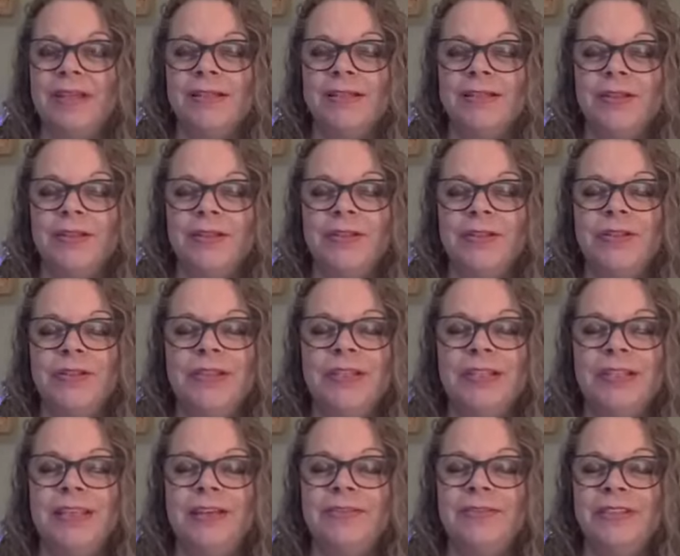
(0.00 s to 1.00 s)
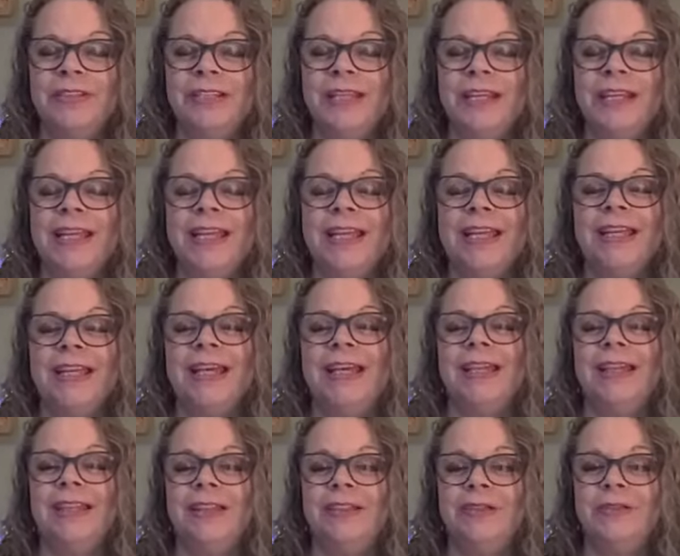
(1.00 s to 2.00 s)
So you do the self study
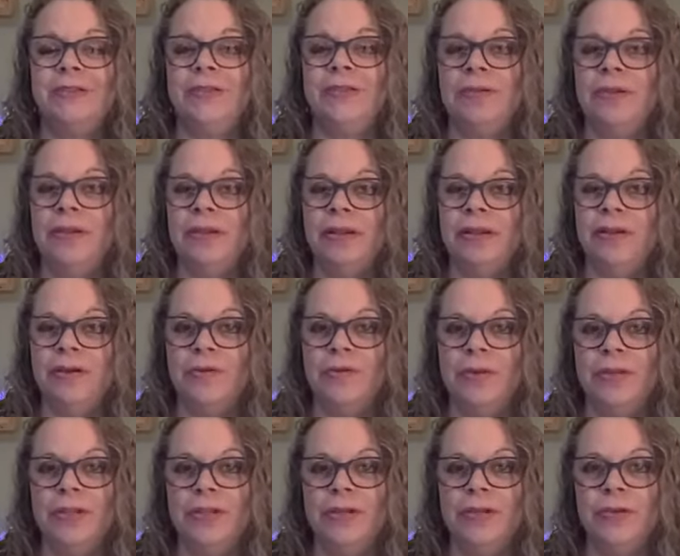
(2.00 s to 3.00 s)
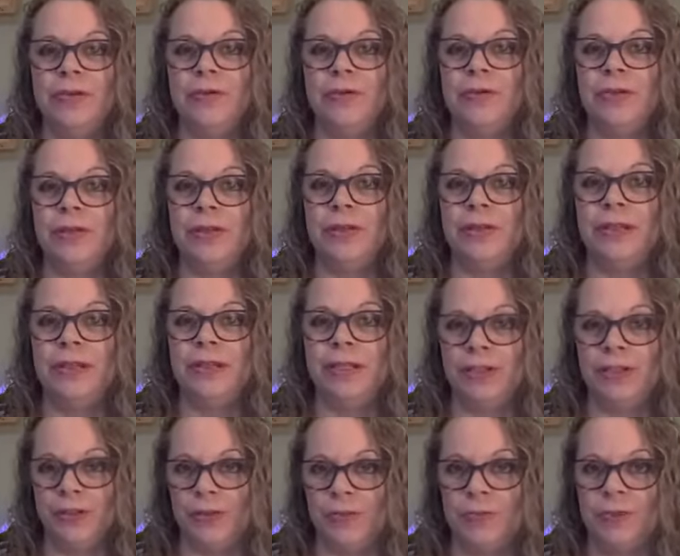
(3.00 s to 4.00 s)
and then we do the
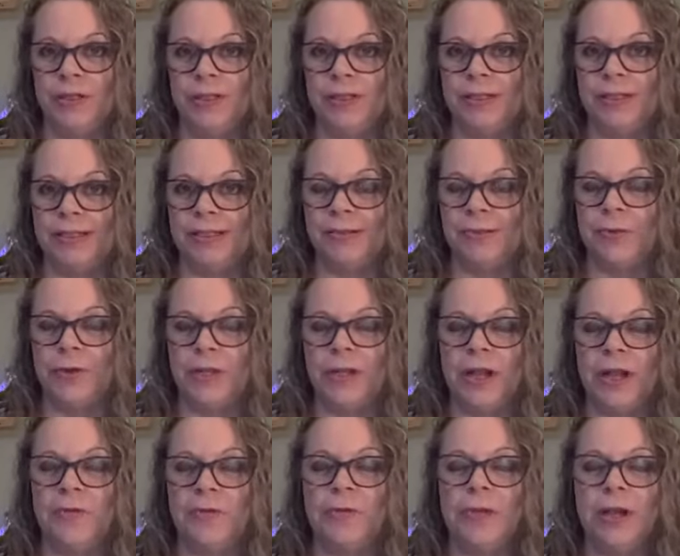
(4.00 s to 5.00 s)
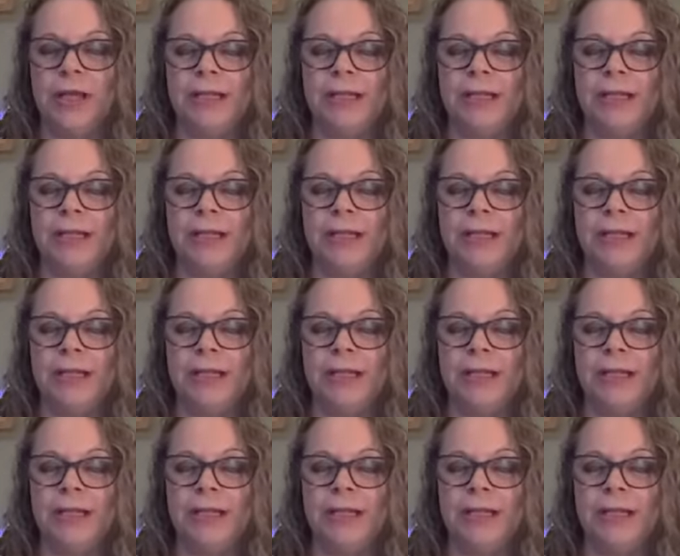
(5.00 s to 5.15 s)
attunements one on